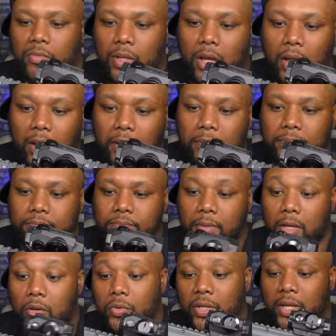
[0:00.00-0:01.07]

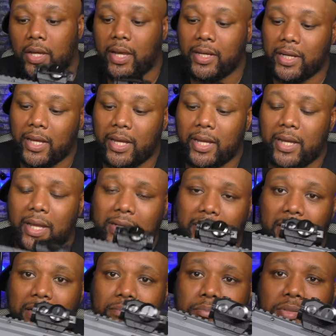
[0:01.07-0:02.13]
oh yeah, and
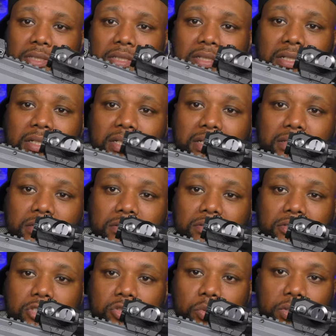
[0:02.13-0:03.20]
I put the delete
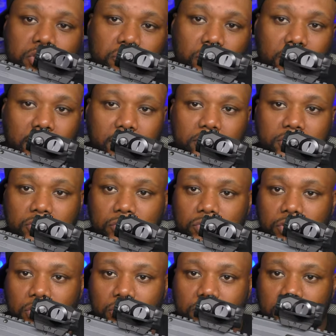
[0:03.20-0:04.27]
switch on here too.
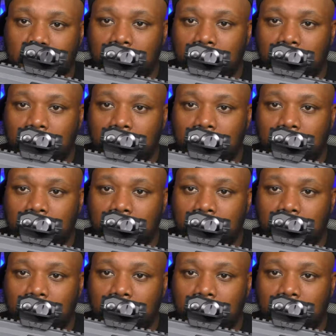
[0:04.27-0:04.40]
So